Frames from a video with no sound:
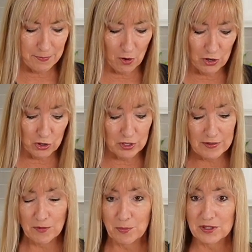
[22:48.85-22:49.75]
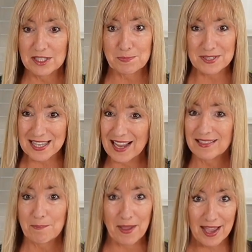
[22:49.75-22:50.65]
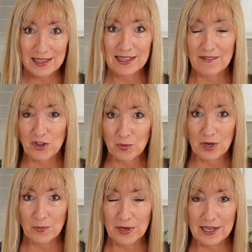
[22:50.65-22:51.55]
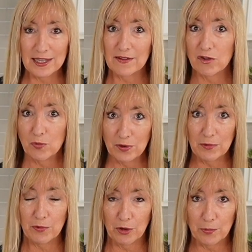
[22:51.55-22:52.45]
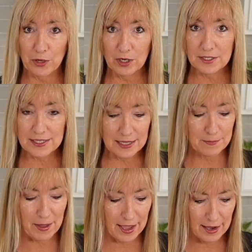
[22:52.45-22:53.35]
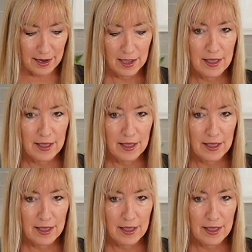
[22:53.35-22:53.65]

or you could even put this beside the bed, like if you want to read, like if you read real books in bed,